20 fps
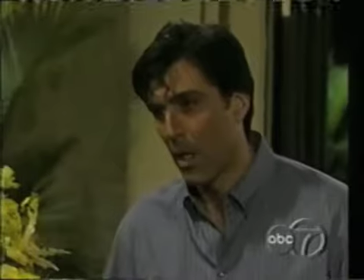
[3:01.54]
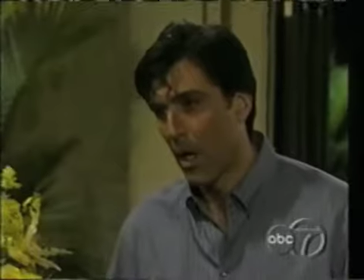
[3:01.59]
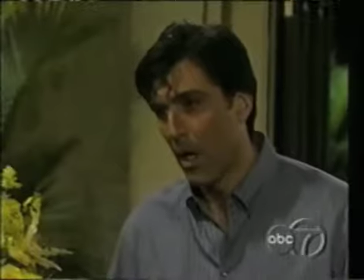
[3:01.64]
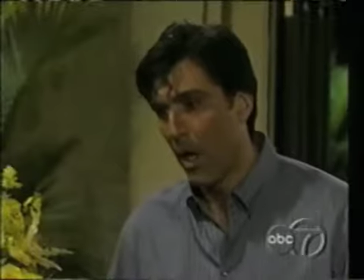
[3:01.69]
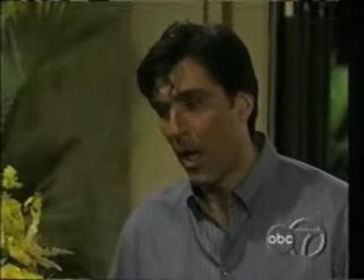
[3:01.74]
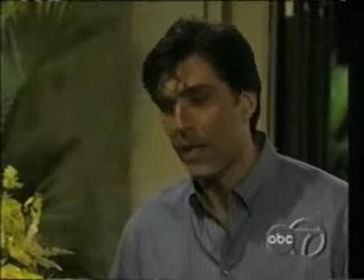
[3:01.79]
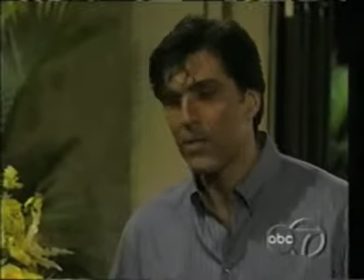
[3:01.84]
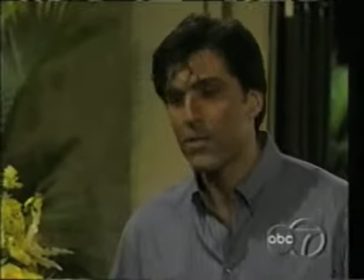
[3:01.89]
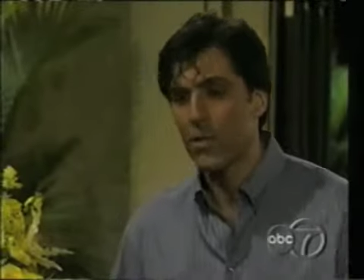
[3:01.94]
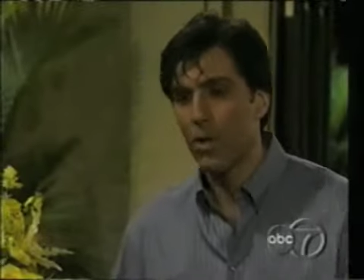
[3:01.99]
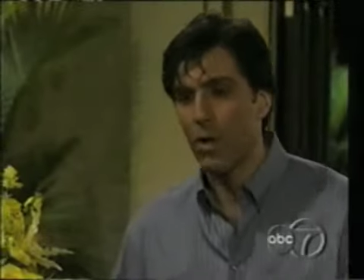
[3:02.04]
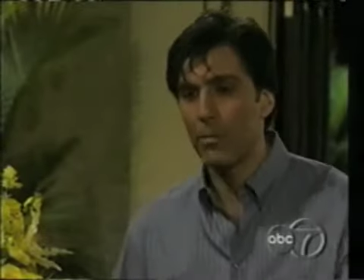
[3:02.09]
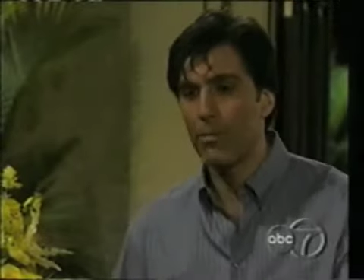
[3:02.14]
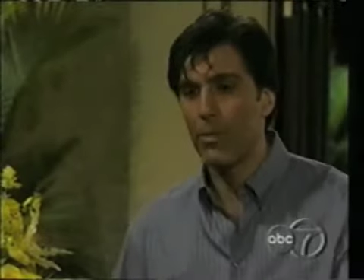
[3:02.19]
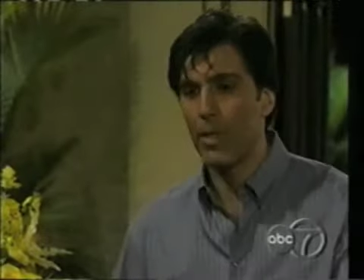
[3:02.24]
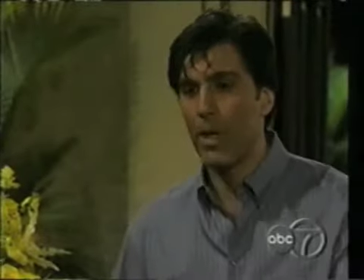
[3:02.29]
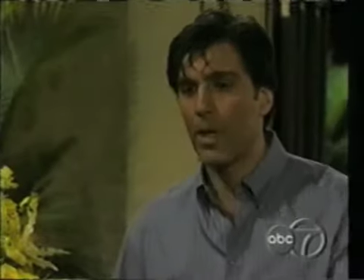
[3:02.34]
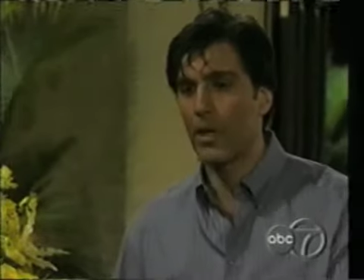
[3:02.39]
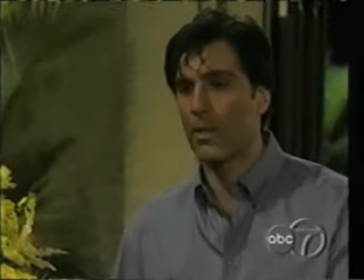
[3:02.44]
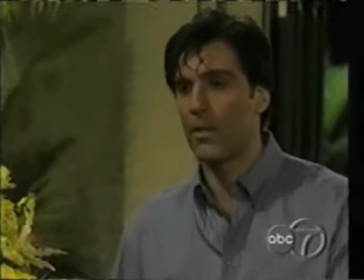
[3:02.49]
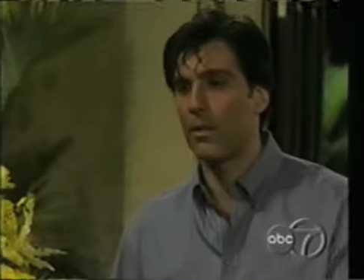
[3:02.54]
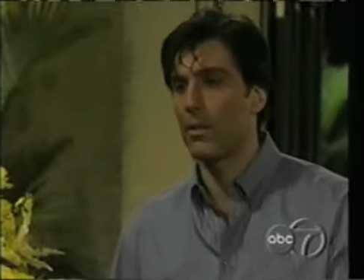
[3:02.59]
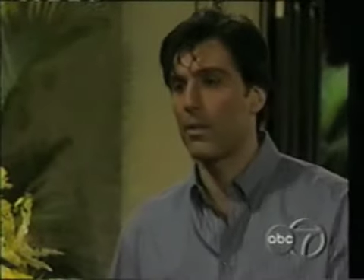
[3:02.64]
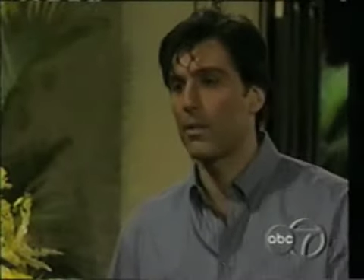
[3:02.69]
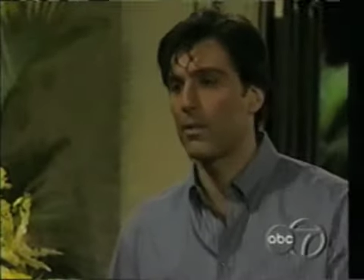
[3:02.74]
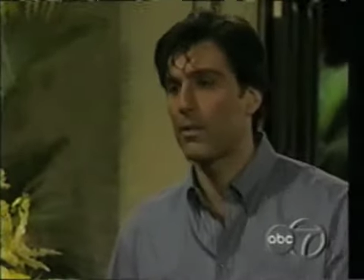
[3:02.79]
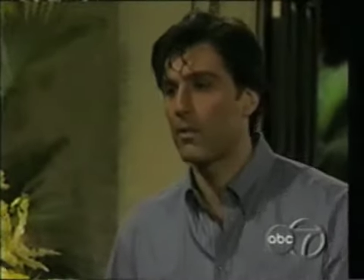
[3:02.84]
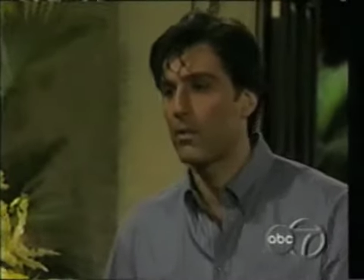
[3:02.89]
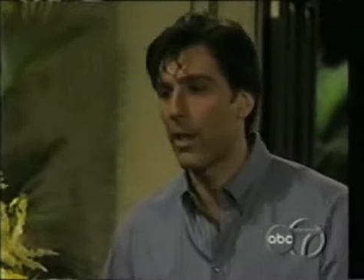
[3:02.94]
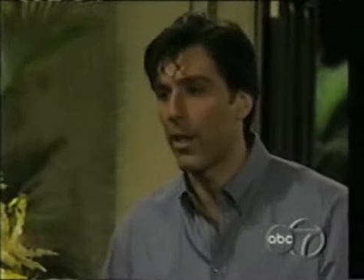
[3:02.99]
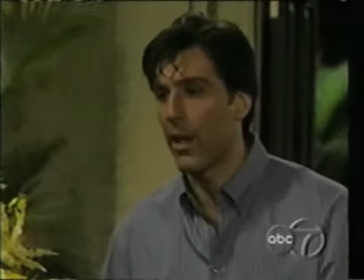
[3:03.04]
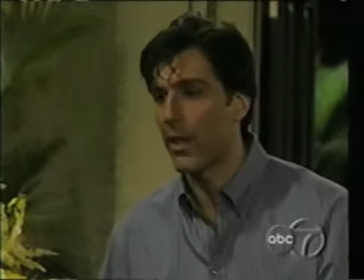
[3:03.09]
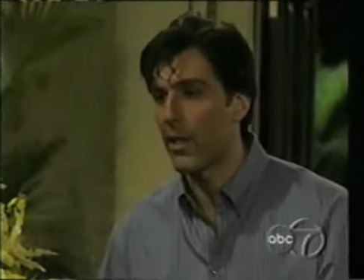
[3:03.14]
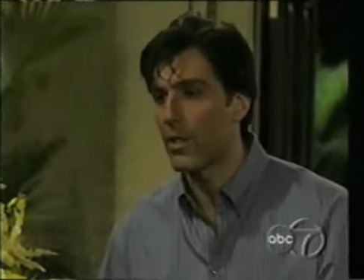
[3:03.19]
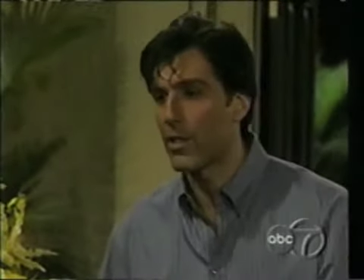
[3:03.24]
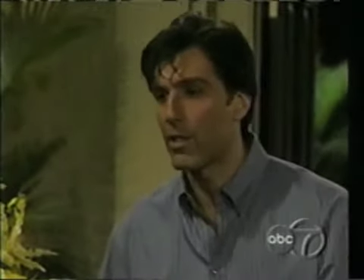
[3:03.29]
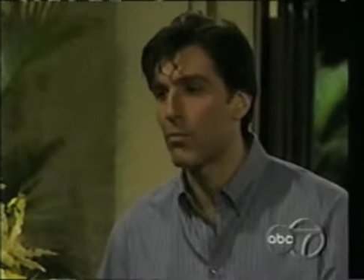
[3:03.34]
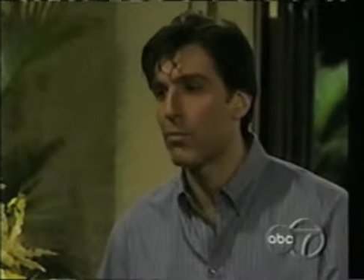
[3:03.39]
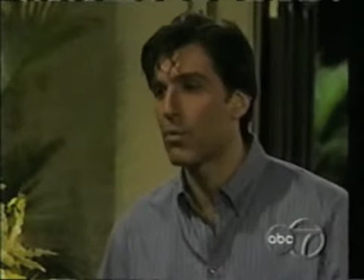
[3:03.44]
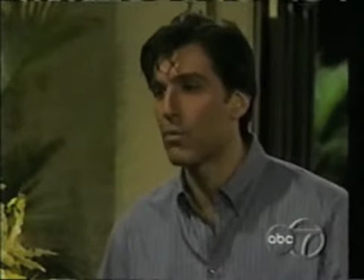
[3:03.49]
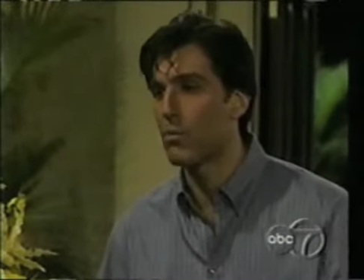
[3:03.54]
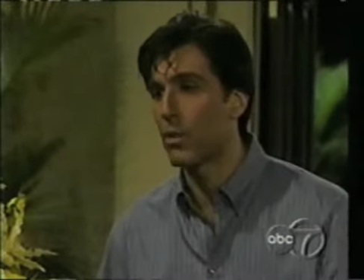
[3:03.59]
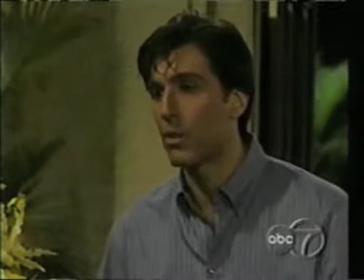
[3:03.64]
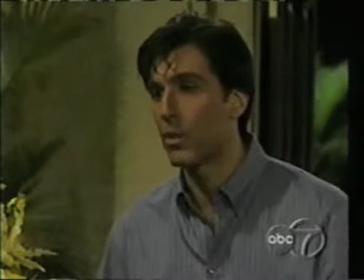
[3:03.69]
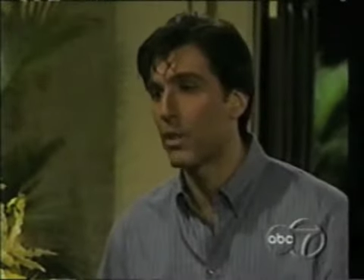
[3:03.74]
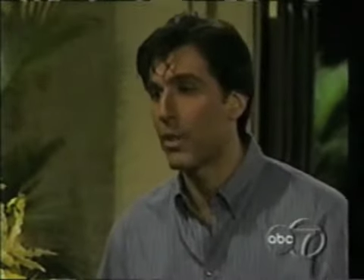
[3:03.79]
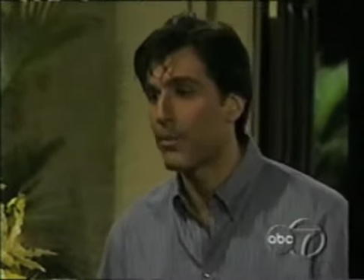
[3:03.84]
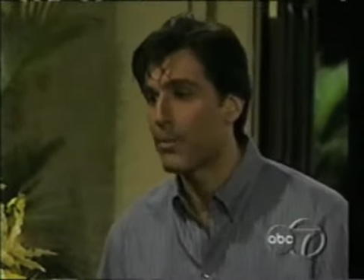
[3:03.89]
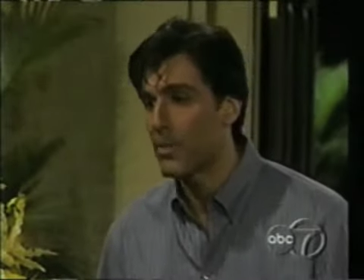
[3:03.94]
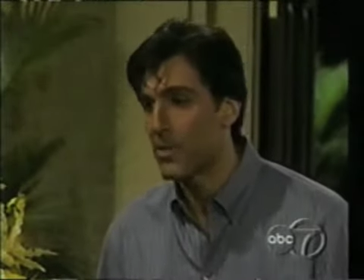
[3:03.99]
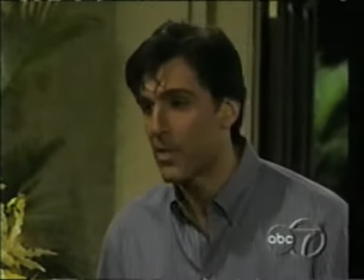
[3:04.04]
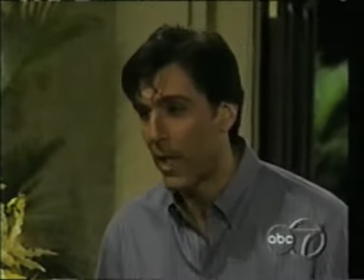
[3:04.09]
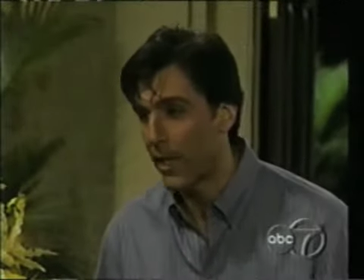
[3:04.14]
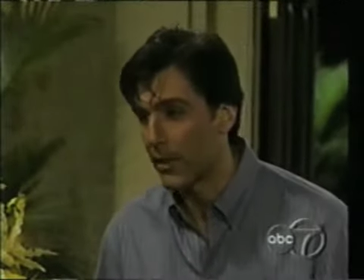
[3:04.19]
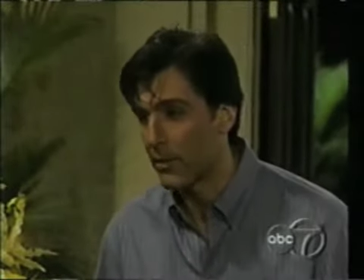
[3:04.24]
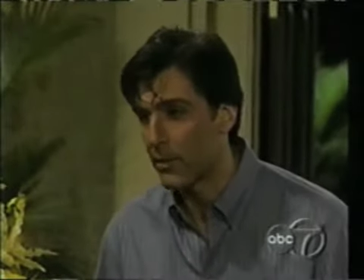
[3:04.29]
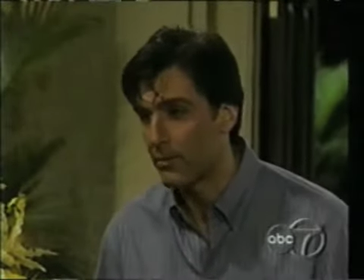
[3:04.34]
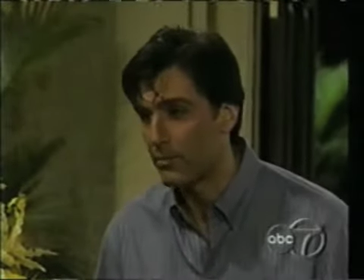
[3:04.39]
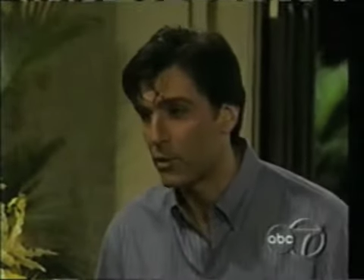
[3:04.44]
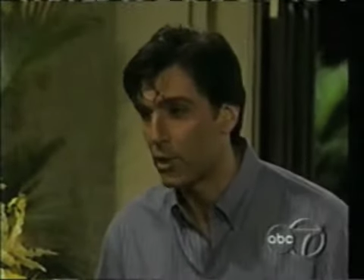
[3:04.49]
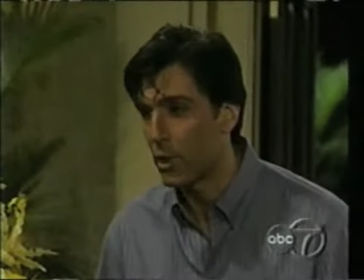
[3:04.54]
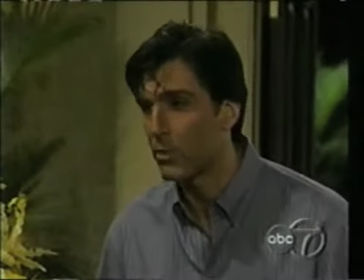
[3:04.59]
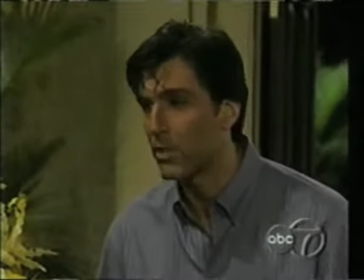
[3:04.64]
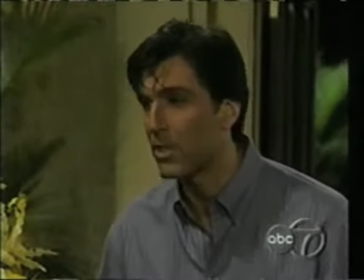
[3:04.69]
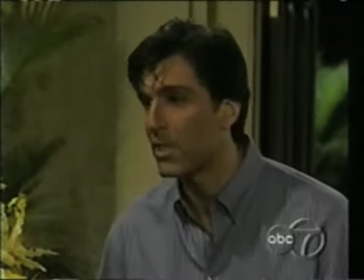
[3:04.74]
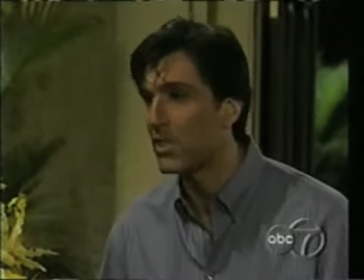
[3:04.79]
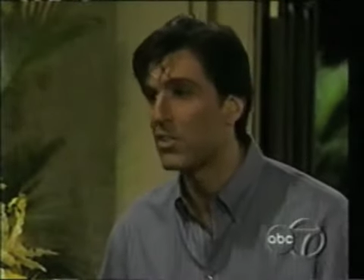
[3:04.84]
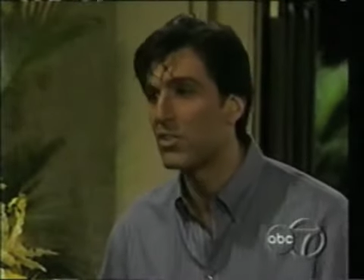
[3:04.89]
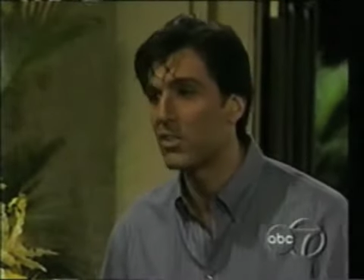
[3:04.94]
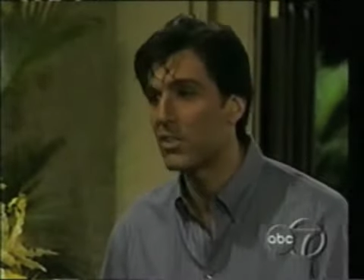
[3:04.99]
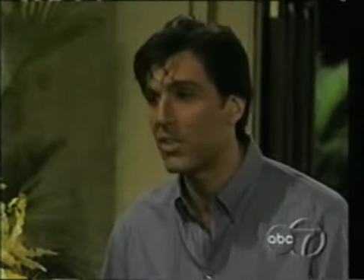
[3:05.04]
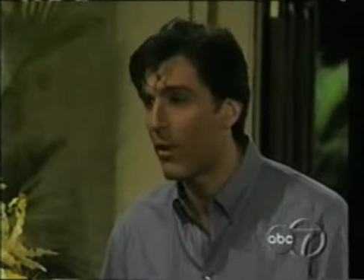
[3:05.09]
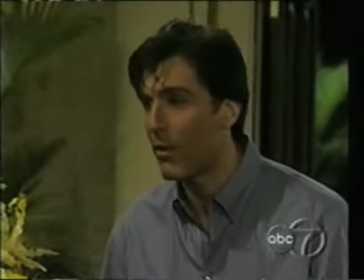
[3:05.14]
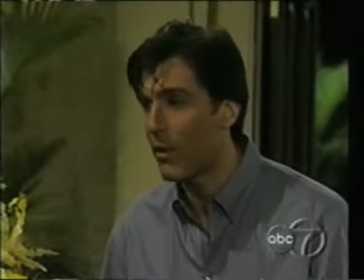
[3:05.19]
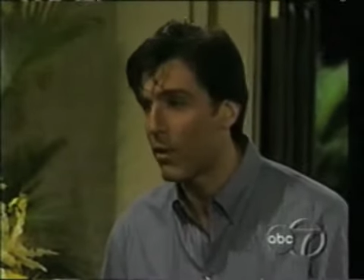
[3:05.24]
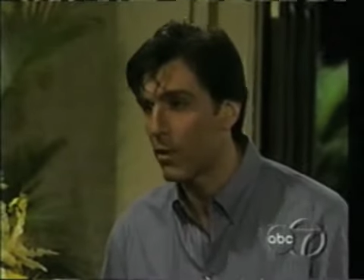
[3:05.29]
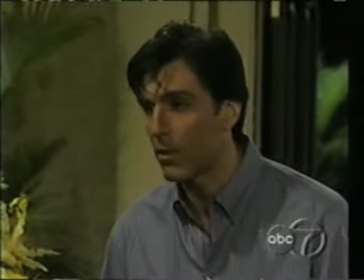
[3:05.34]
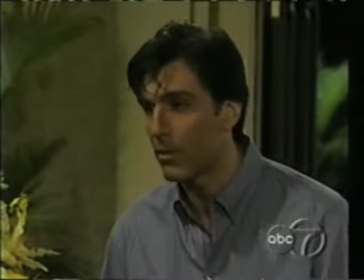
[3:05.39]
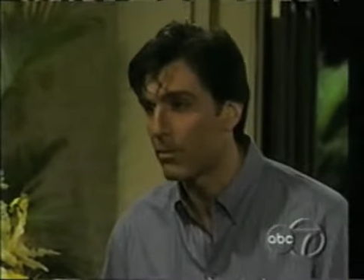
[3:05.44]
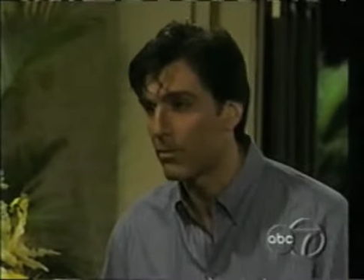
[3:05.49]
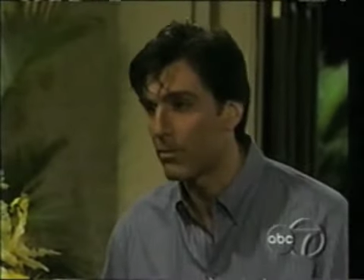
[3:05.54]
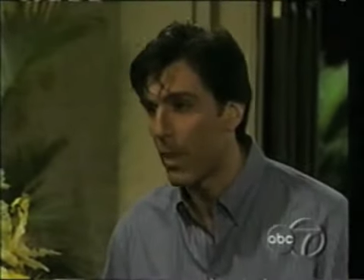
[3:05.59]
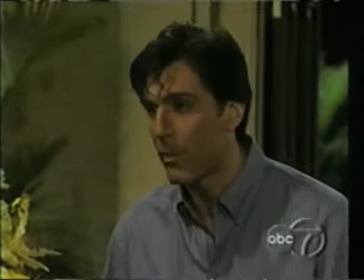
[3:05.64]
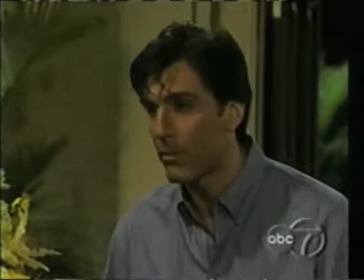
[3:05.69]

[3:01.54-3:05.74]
I saw Bianca the other day. She was really upset. She was hysterical.